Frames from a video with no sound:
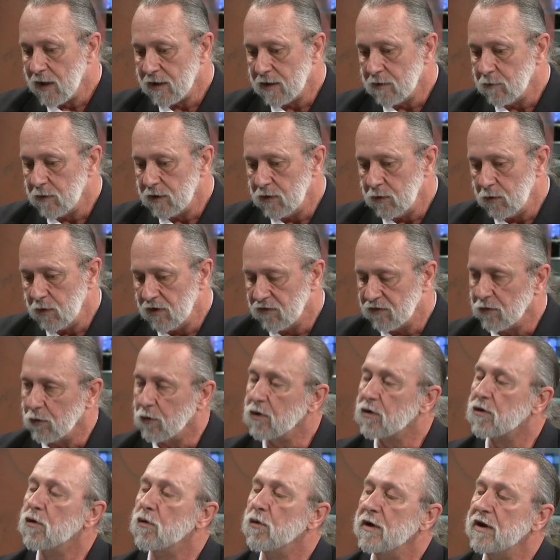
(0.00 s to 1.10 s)
at and we do
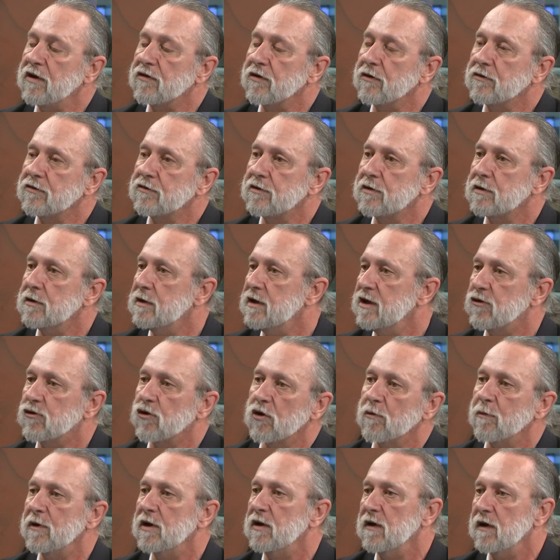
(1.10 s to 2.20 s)
historical research to
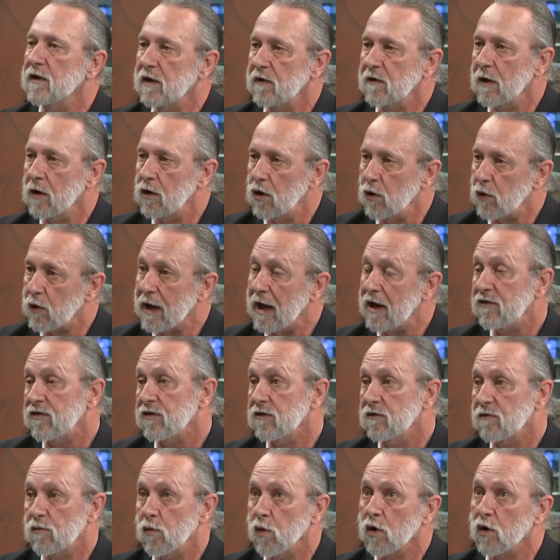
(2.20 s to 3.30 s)
determine the location
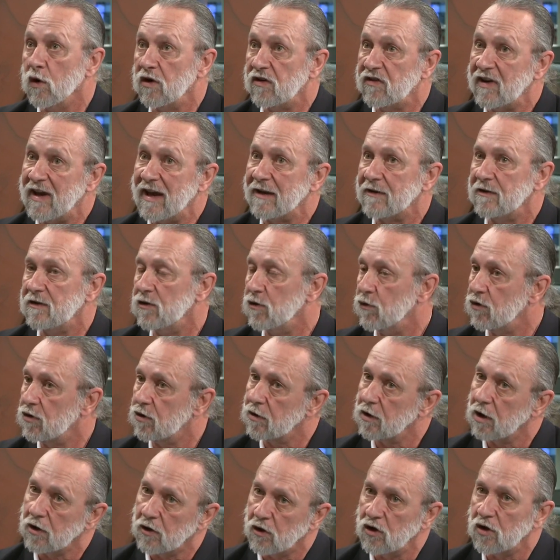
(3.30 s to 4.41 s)
of where it's at, you know,
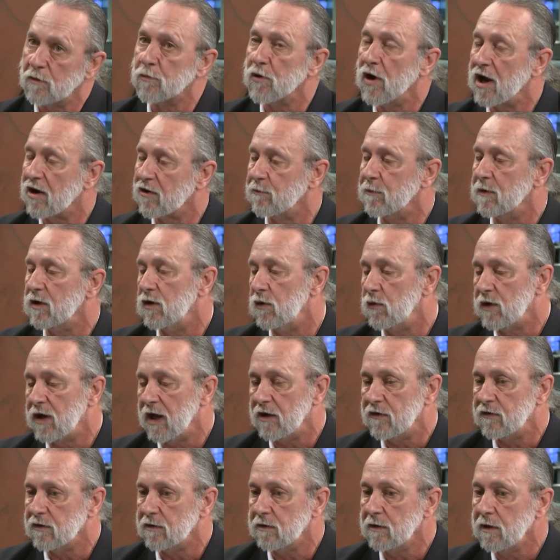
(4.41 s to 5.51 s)
a good approximate
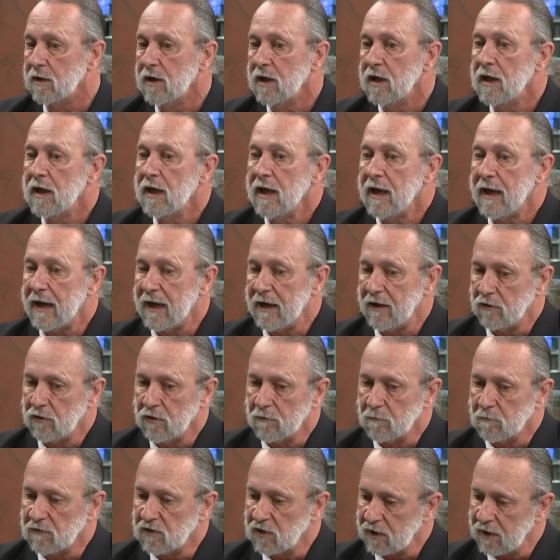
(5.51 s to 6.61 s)
location and
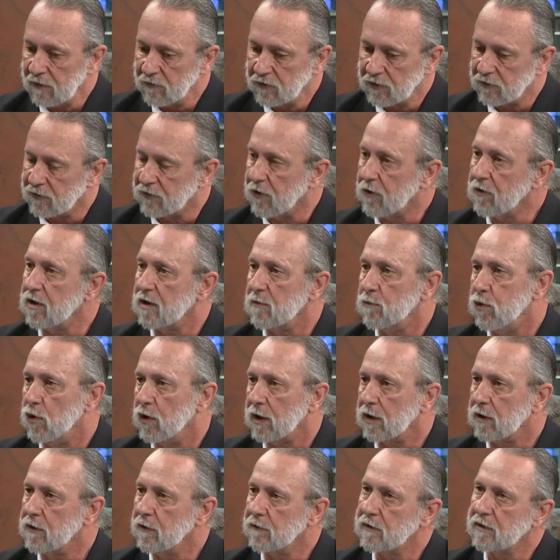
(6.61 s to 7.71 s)
to give us a starting
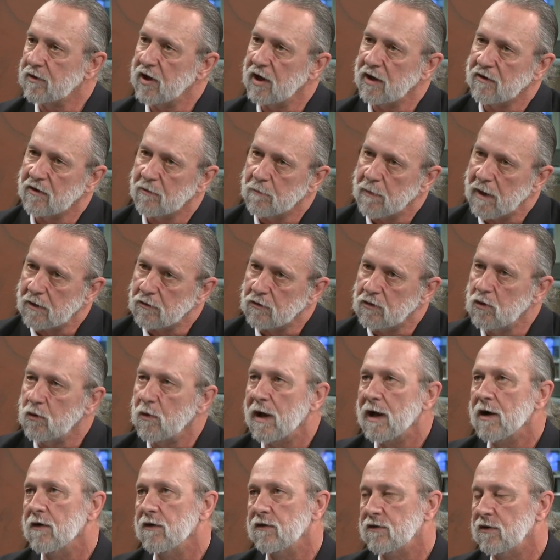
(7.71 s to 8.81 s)
point, because it takes about two
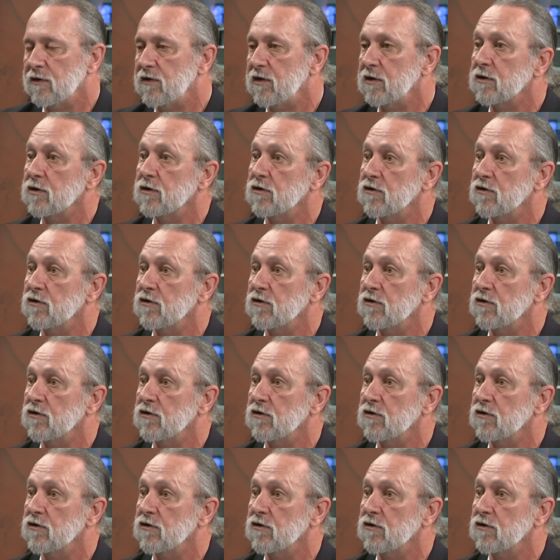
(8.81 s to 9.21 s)
hours to sit there